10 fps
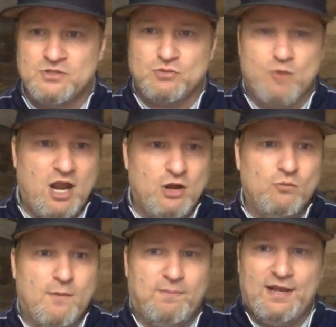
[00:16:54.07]
Toronto
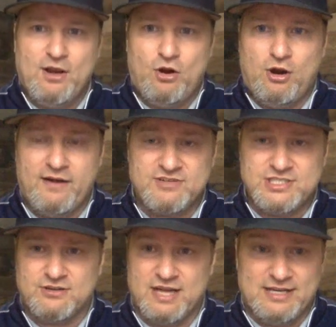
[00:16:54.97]
will play hard every
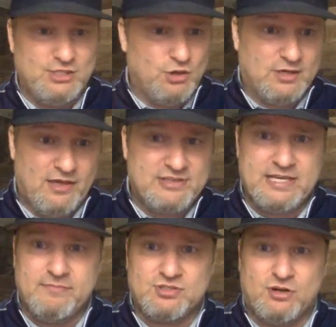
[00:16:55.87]
single night. You know another
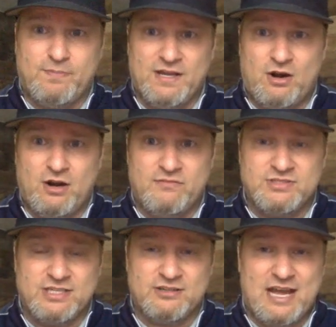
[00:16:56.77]
team that's going to play hard every
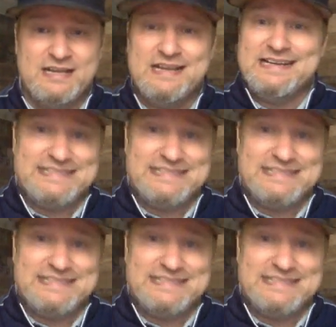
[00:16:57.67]
single night?